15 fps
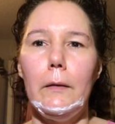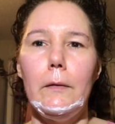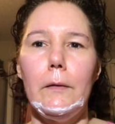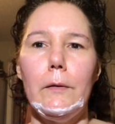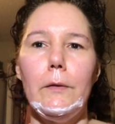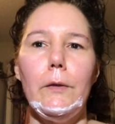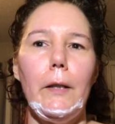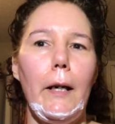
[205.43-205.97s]

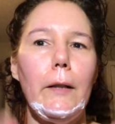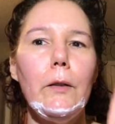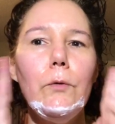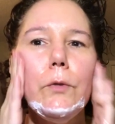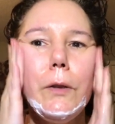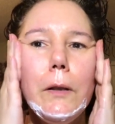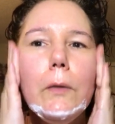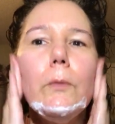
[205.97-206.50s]
So yeah, you
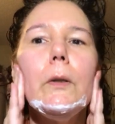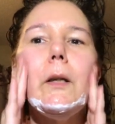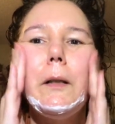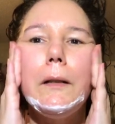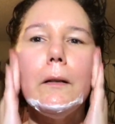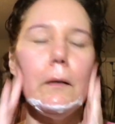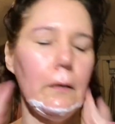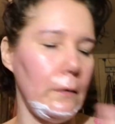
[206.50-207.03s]
really want,
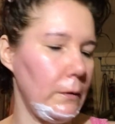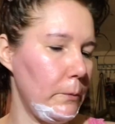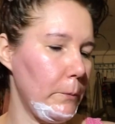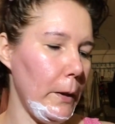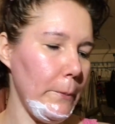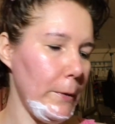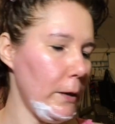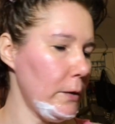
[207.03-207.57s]

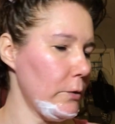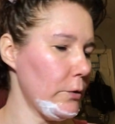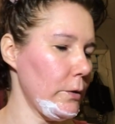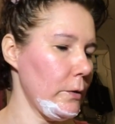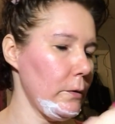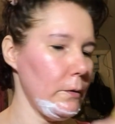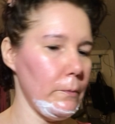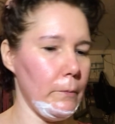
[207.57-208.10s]
my
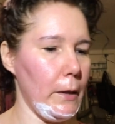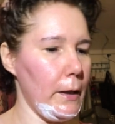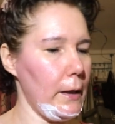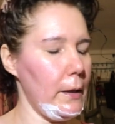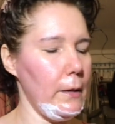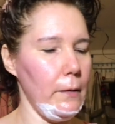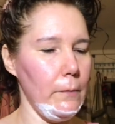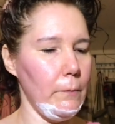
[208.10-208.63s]
mantra,
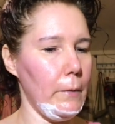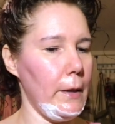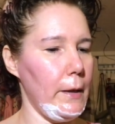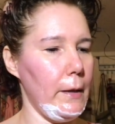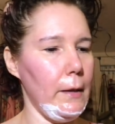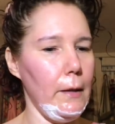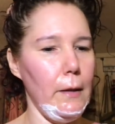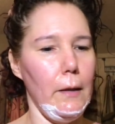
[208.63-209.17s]
my
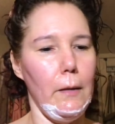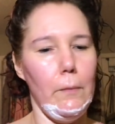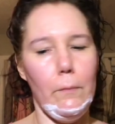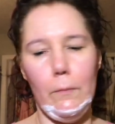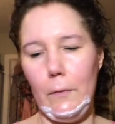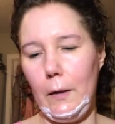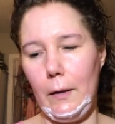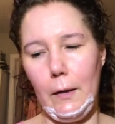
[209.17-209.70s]

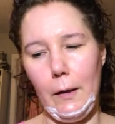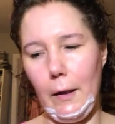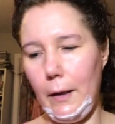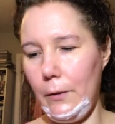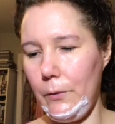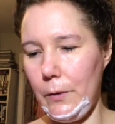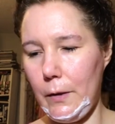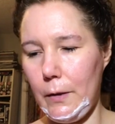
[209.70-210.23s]
theme, the thing I
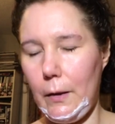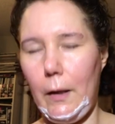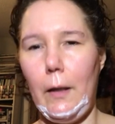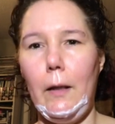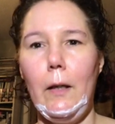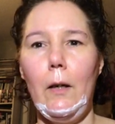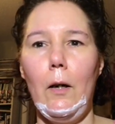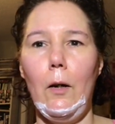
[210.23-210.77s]
always
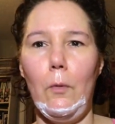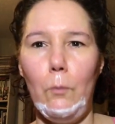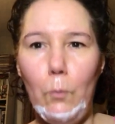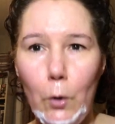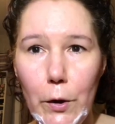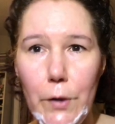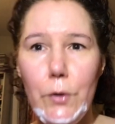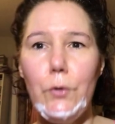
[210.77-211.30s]
say,
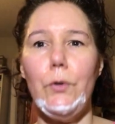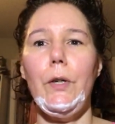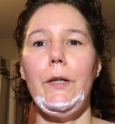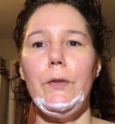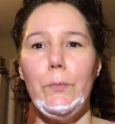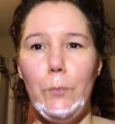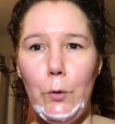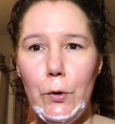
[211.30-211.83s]

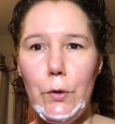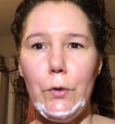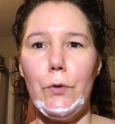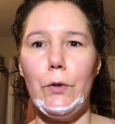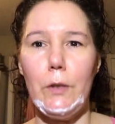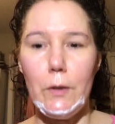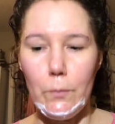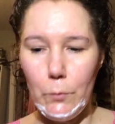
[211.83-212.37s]
moisturize,
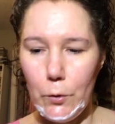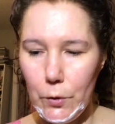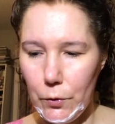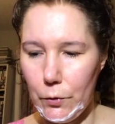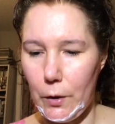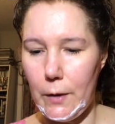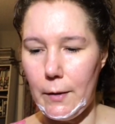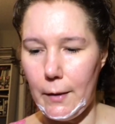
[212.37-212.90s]
moisturize,
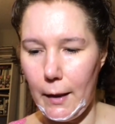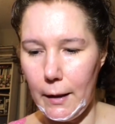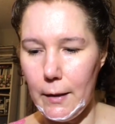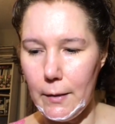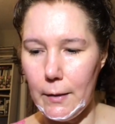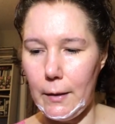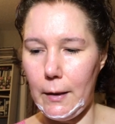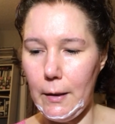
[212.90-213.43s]
moisturize. That
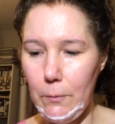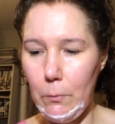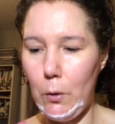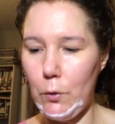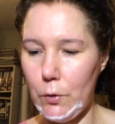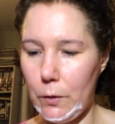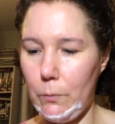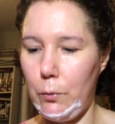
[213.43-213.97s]
is the
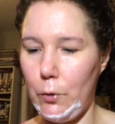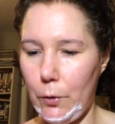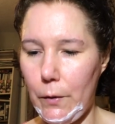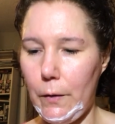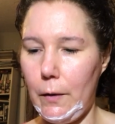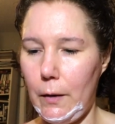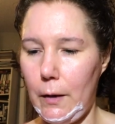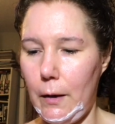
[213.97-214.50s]
most
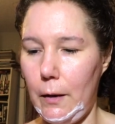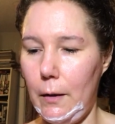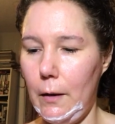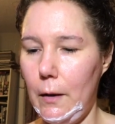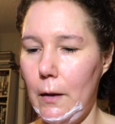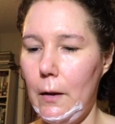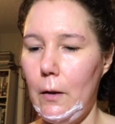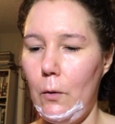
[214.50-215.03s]
important thing
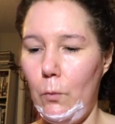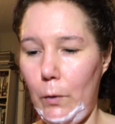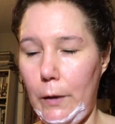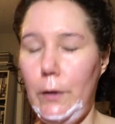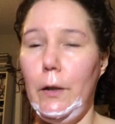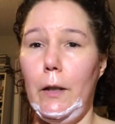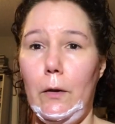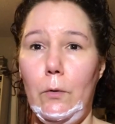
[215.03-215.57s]
when
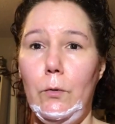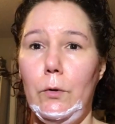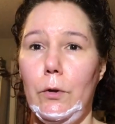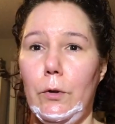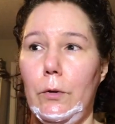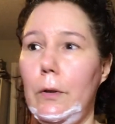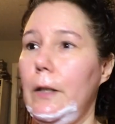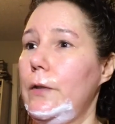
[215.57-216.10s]
you get
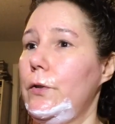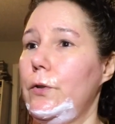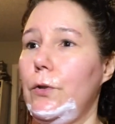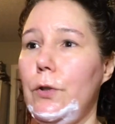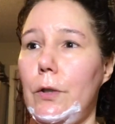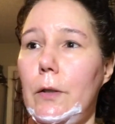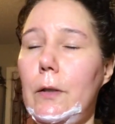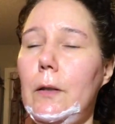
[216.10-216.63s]
older, is you
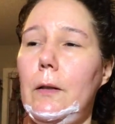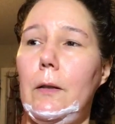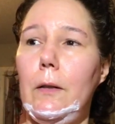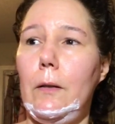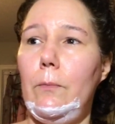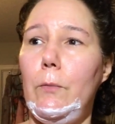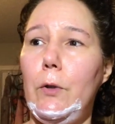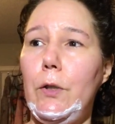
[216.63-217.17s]
just,
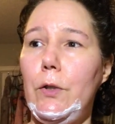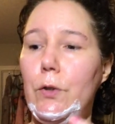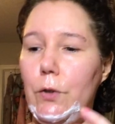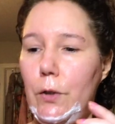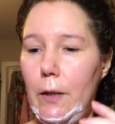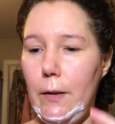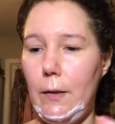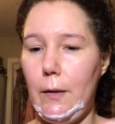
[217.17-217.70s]
the moisture
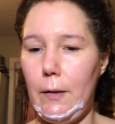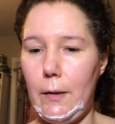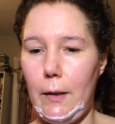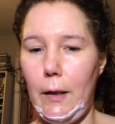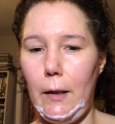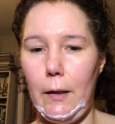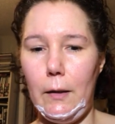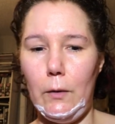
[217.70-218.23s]
doesn't
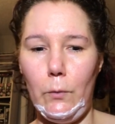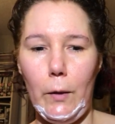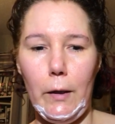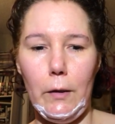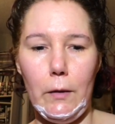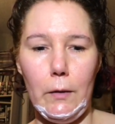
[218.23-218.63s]
stay in the way